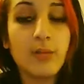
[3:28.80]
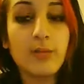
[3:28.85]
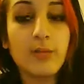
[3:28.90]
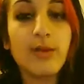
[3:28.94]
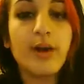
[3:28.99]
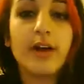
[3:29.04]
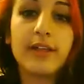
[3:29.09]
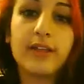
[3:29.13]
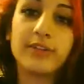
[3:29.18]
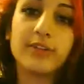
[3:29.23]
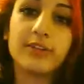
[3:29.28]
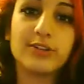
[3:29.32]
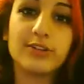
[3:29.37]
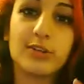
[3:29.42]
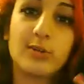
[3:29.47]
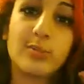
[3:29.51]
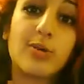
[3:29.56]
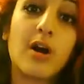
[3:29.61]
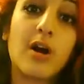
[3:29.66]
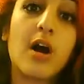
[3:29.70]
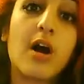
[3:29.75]
But there's a
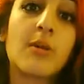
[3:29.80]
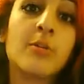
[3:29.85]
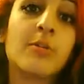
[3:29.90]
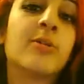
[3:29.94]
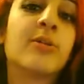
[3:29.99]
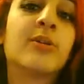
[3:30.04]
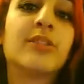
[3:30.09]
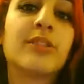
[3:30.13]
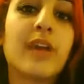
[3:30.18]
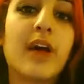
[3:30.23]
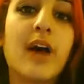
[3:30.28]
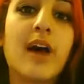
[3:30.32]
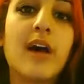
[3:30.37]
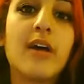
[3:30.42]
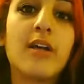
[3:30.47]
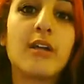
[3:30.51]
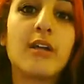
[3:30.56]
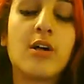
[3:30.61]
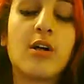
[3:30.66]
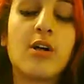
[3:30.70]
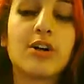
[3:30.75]
problem with that,
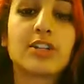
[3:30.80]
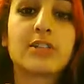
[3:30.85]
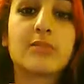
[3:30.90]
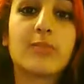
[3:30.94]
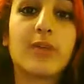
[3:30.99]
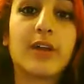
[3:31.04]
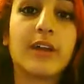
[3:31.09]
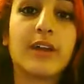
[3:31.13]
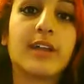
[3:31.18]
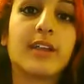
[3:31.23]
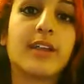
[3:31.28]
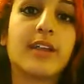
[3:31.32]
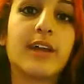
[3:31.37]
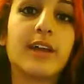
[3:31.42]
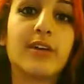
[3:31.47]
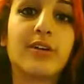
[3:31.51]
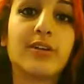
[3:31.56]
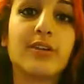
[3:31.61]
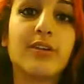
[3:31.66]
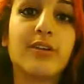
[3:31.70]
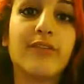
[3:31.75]
and I'll explain it
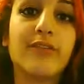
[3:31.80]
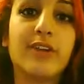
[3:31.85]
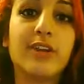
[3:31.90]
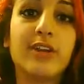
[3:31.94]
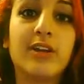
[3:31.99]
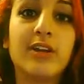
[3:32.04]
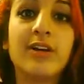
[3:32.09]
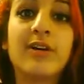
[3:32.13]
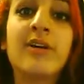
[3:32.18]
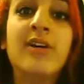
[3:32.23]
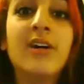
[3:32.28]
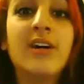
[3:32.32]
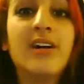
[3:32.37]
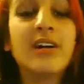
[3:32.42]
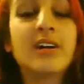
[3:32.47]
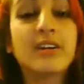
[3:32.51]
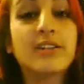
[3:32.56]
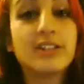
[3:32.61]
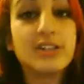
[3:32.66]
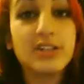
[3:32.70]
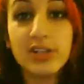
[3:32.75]
later in the video,
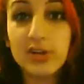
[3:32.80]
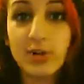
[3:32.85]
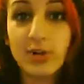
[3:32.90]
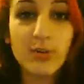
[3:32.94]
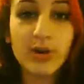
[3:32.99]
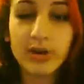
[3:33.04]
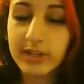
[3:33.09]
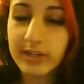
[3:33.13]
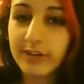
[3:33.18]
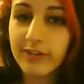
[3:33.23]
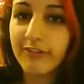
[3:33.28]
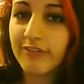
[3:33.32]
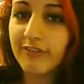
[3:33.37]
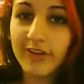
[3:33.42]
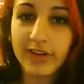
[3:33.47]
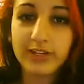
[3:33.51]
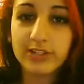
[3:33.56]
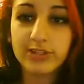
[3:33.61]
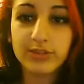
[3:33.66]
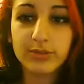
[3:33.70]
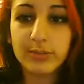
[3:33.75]
because you don't want to
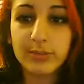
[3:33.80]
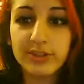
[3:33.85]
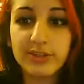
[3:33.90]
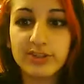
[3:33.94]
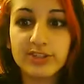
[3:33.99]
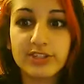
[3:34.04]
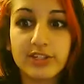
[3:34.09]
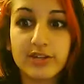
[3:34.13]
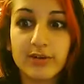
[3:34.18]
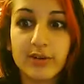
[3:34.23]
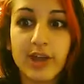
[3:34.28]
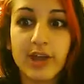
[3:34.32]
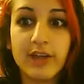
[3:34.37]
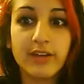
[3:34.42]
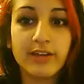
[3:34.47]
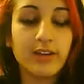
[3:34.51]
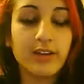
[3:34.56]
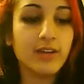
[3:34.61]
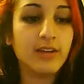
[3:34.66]
infect your piercing, right?